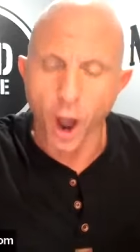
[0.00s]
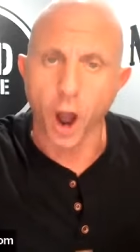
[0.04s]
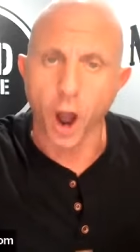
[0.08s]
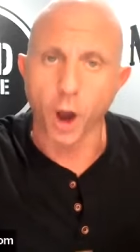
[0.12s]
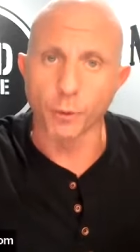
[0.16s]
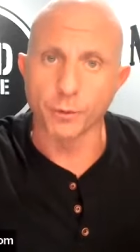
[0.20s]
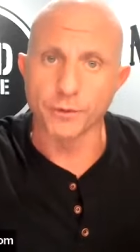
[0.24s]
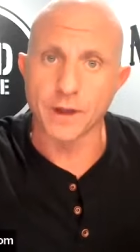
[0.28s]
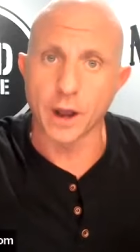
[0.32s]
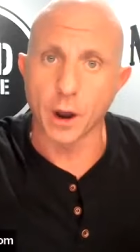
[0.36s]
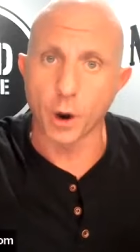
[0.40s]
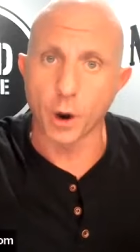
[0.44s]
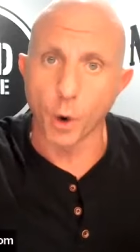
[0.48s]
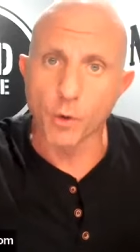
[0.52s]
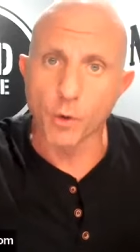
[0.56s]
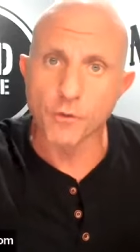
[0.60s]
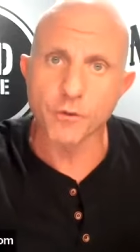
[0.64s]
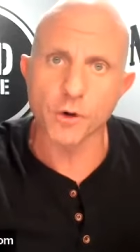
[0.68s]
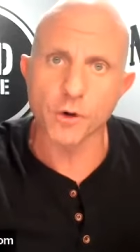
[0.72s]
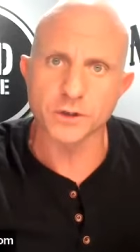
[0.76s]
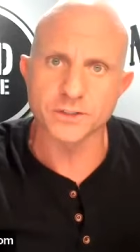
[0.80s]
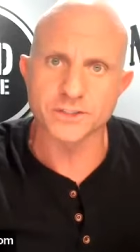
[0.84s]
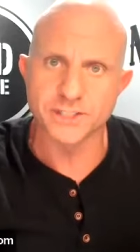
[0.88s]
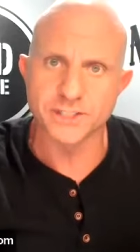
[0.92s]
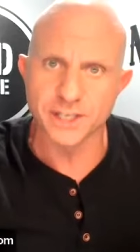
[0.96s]
Uh, we've got
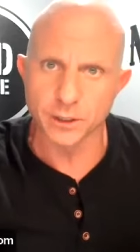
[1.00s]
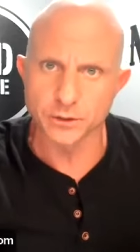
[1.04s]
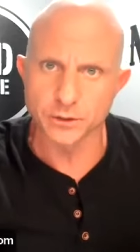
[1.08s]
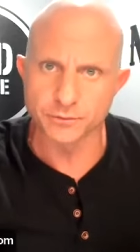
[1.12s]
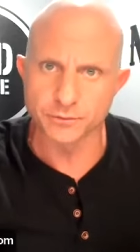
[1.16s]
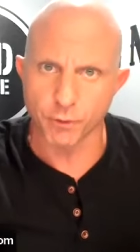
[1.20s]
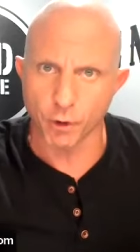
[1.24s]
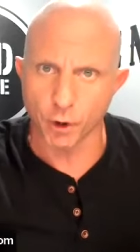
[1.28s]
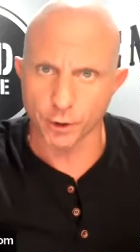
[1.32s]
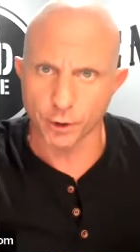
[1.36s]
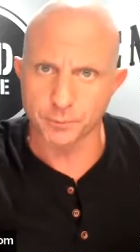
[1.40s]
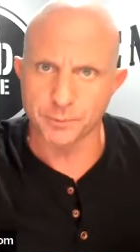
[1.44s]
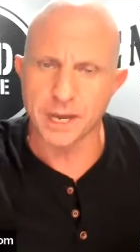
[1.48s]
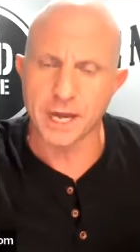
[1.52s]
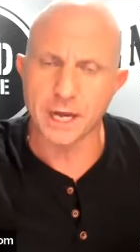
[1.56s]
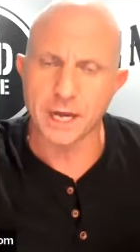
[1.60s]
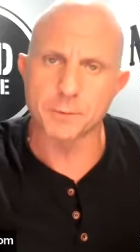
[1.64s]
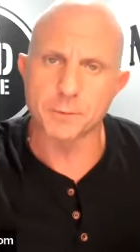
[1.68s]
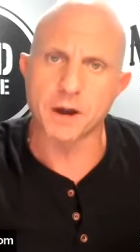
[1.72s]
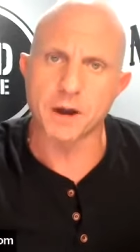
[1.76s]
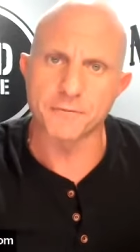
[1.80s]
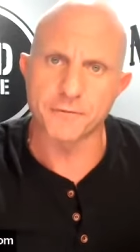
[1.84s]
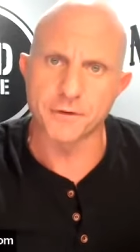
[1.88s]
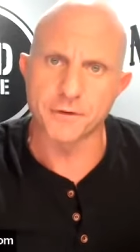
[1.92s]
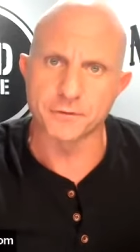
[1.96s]
overall sales volume down
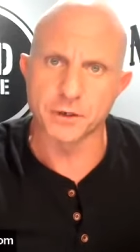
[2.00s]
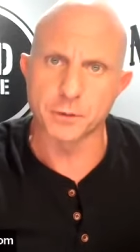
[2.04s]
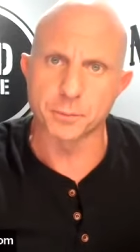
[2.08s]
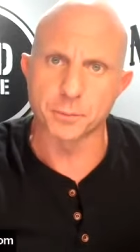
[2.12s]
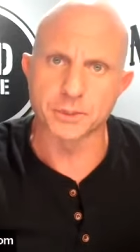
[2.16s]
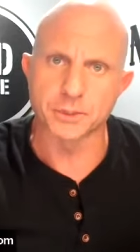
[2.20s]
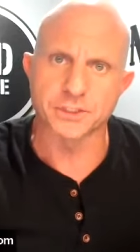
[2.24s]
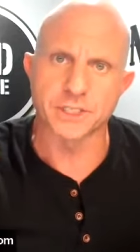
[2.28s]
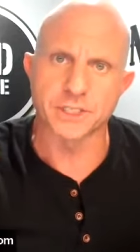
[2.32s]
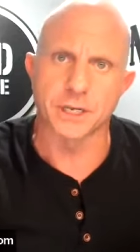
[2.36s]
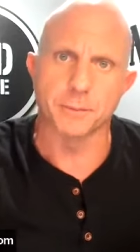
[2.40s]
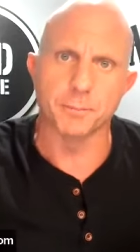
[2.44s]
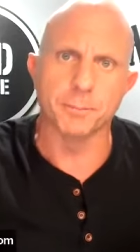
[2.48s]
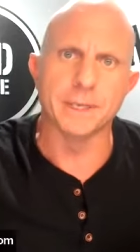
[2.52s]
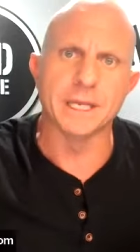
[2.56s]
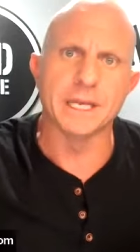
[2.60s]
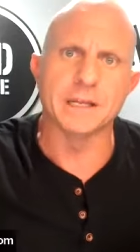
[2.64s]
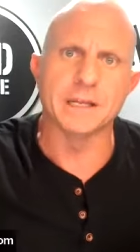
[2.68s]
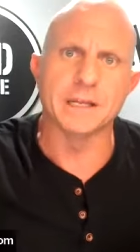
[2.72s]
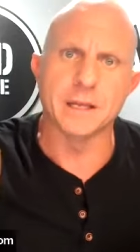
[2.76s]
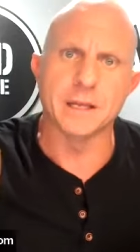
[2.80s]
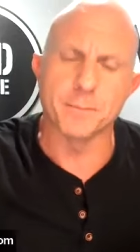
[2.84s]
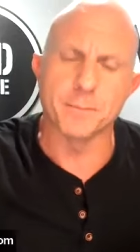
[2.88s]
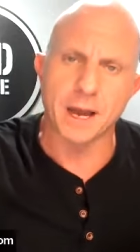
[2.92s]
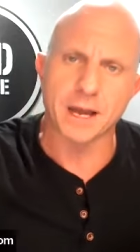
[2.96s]
about 50%,
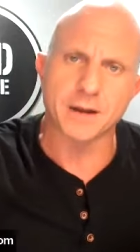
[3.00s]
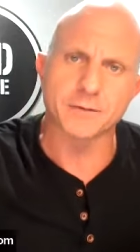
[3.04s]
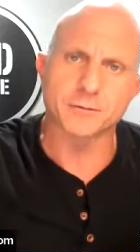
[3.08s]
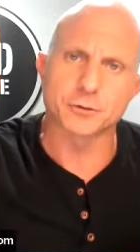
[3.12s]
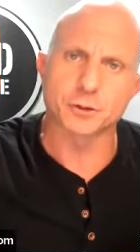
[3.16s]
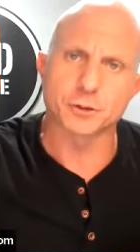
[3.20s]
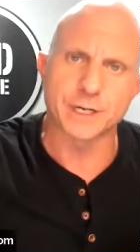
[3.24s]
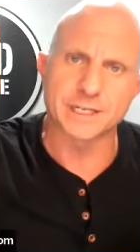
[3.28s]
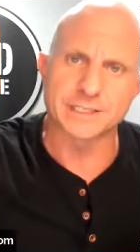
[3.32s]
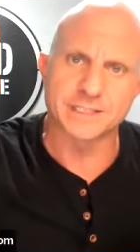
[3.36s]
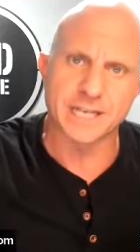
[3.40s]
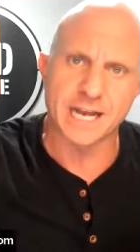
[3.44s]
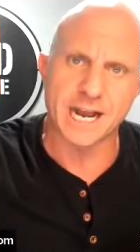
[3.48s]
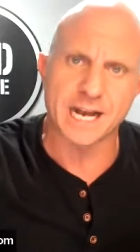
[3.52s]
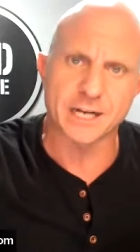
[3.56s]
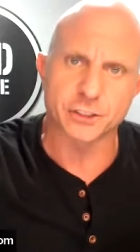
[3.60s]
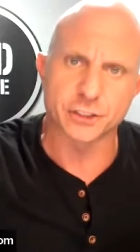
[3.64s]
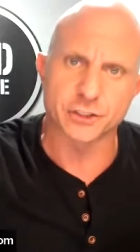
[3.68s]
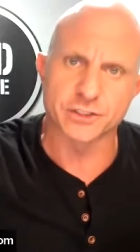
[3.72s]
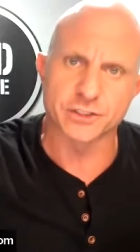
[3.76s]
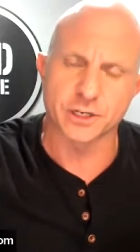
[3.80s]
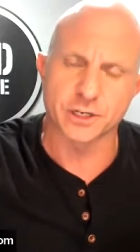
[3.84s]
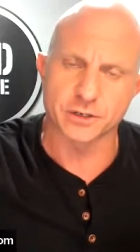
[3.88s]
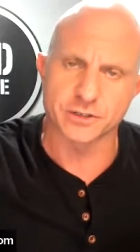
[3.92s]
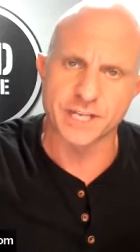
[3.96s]
meaning the amount of
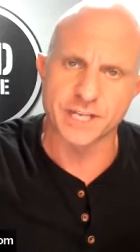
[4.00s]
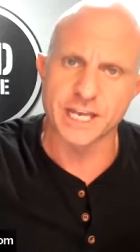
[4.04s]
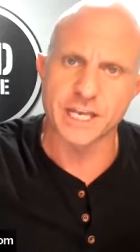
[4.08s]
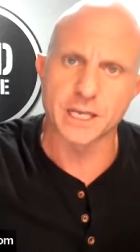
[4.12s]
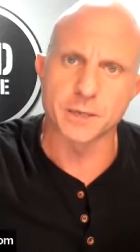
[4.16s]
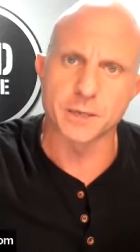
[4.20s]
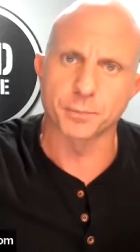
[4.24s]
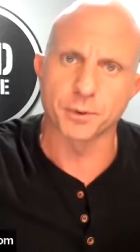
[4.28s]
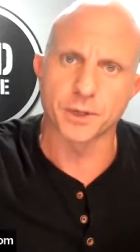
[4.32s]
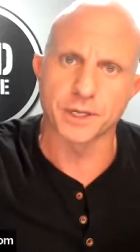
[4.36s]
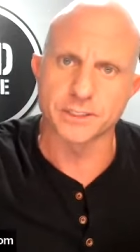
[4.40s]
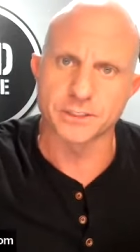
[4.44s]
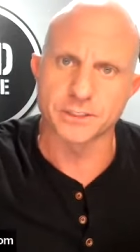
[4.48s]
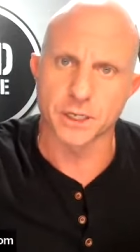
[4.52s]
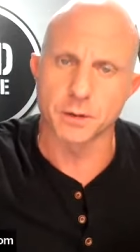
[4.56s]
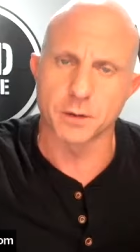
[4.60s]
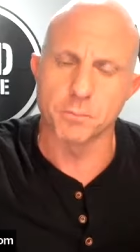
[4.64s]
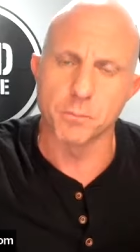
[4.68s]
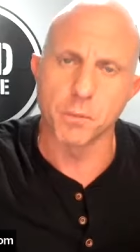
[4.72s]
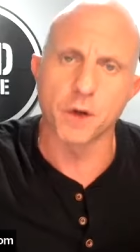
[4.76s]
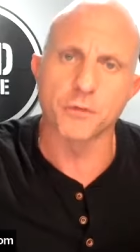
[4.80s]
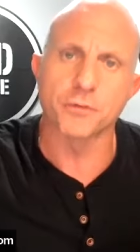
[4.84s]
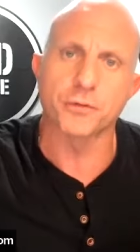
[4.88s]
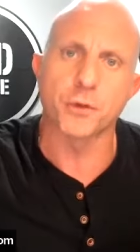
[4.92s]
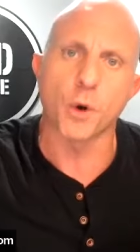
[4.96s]
transactions that are taking place on a
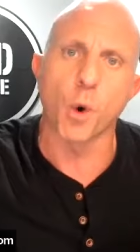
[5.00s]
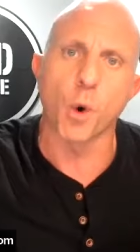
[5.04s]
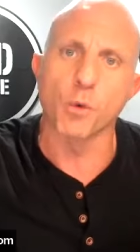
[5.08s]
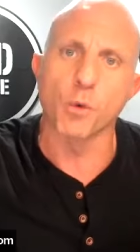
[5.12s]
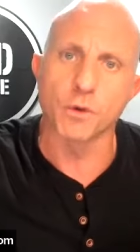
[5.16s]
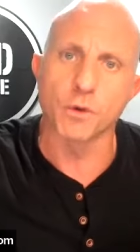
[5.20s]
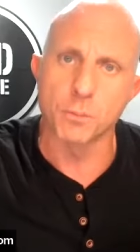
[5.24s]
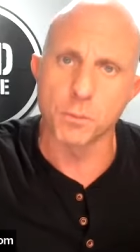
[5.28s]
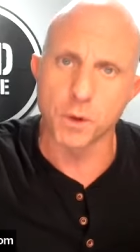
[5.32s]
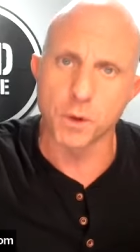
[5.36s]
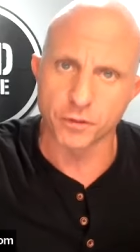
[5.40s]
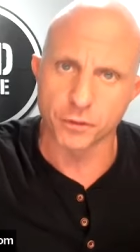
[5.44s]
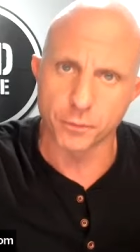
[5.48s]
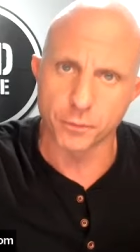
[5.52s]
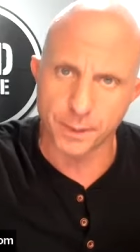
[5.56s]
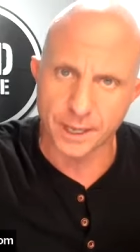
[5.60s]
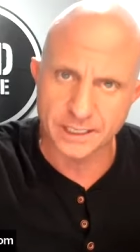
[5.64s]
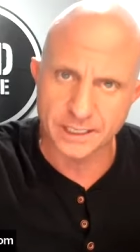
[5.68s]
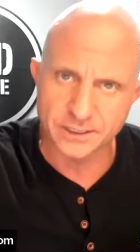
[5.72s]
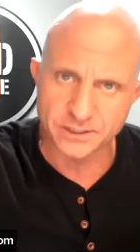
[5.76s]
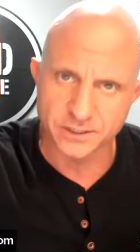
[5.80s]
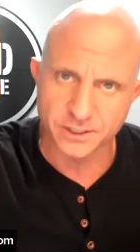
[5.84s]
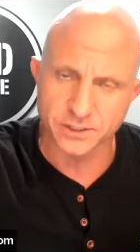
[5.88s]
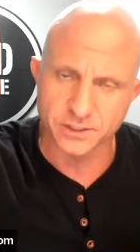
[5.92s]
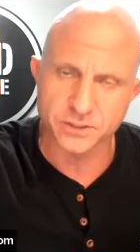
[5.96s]
month over month
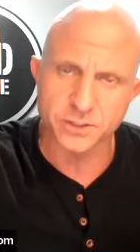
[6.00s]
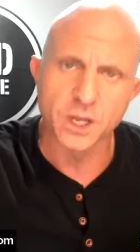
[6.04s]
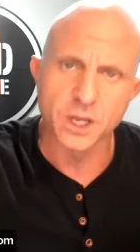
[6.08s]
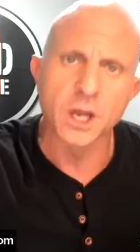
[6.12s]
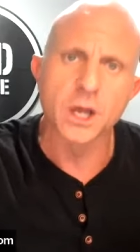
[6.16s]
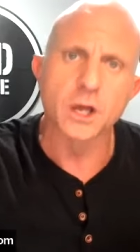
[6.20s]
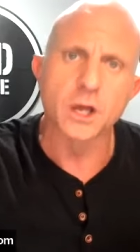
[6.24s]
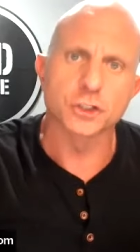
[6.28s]
basis.